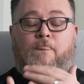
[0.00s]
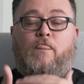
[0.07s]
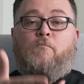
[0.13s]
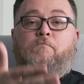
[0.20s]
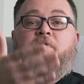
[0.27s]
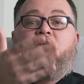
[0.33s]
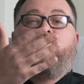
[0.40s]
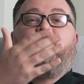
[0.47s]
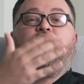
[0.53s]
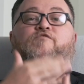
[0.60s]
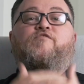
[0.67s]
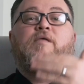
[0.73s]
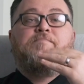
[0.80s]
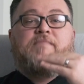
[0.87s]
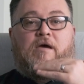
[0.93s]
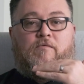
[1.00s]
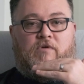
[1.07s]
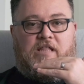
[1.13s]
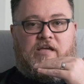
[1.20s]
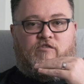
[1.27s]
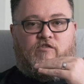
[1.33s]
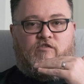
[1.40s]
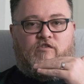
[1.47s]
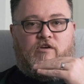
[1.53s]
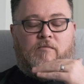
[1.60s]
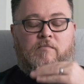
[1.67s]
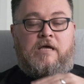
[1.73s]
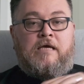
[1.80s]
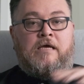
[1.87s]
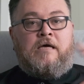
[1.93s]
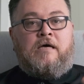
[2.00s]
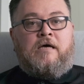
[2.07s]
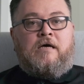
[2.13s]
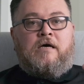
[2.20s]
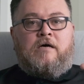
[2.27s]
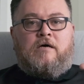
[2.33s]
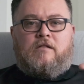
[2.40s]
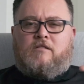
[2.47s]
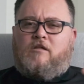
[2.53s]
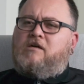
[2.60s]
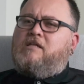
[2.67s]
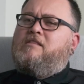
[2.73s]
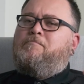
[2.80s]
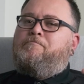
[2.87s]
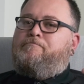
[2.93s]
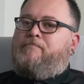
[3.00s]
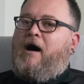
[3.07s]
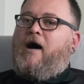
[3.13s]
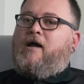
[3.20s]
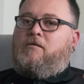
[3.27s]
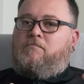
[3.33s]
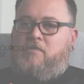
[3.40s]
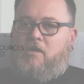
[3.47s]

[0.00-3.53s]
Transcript: But if you flip that relationship, look at the bottom